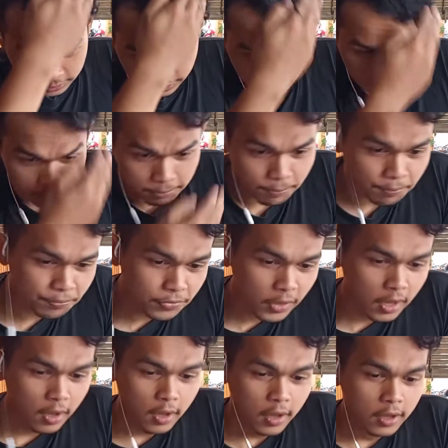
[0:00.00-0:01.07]

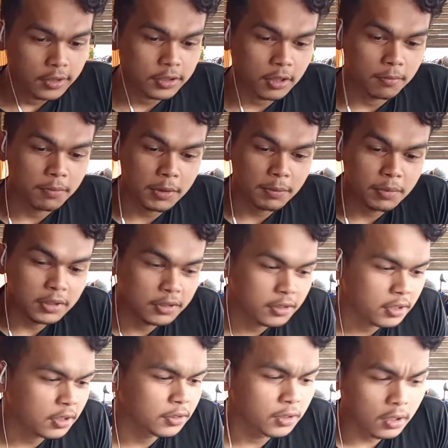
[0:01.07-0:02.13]
Unfortunately,
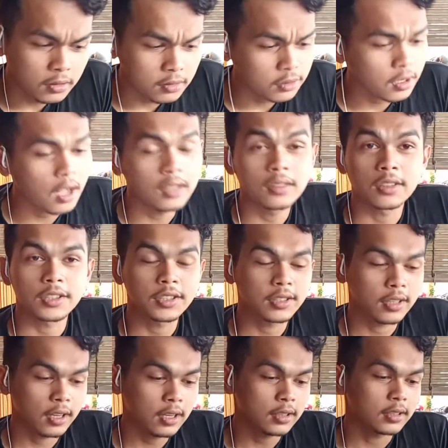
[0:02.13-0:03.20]
some people still
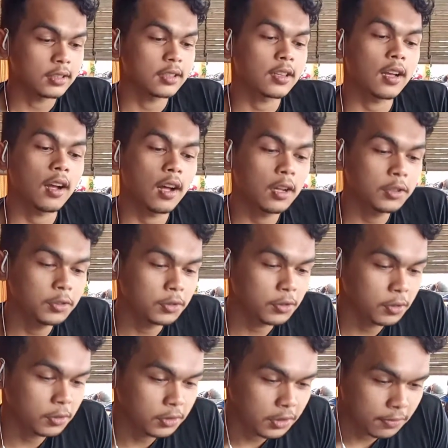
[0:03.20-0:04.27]
don't understand
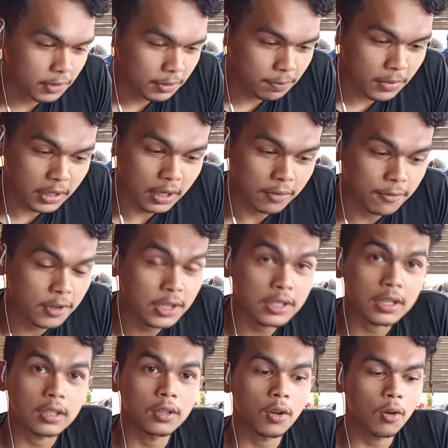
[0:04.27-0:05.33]
how to
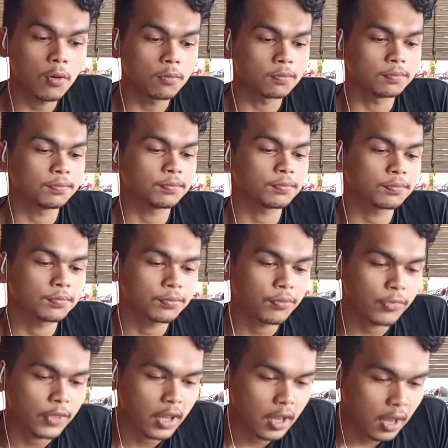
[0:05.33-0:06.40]
cultivate betta fish at
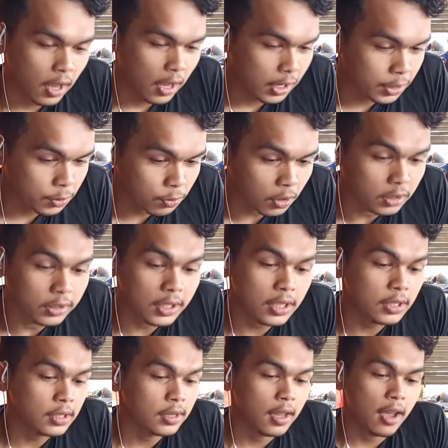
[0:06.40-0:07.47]
home.
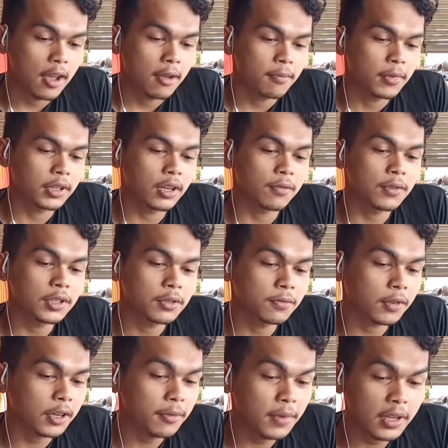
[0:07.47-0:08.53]
Actually,
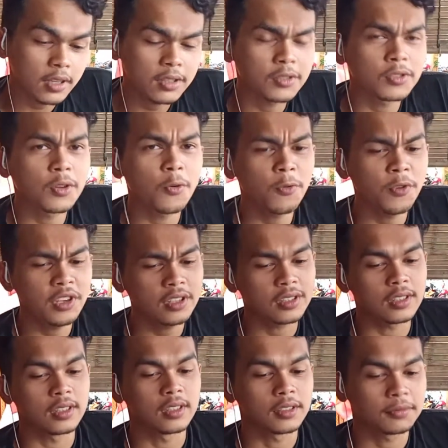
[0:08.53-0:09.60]
betta fish
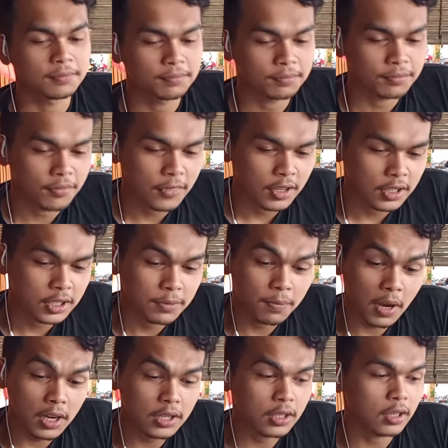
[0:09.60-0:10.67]
farming is so easy,
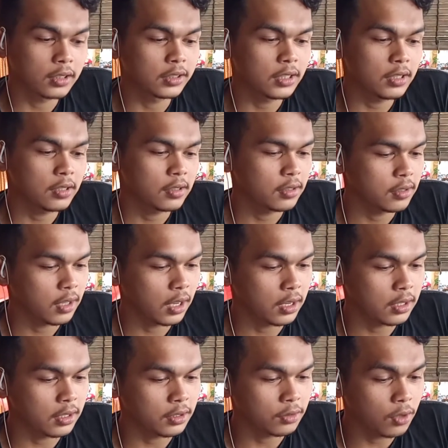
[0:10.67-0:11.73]

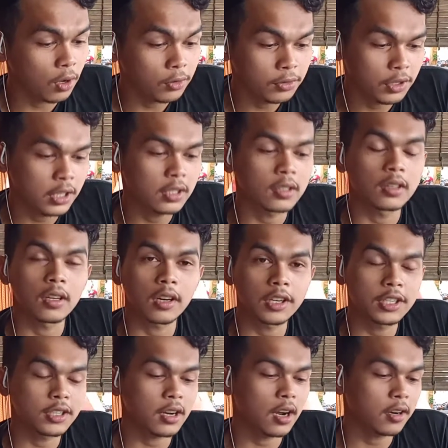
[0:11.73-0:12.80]
especially they
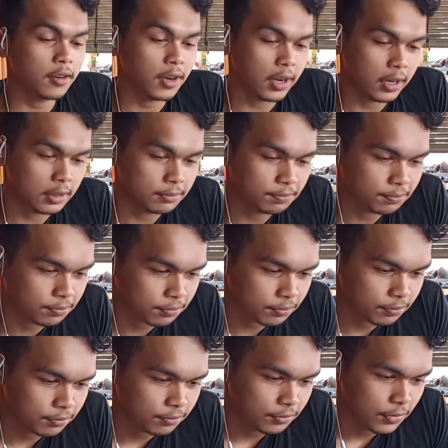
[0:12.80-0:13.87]
don't need a large
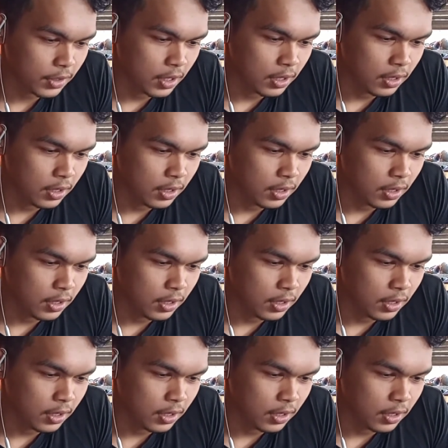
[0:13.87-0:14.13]
area.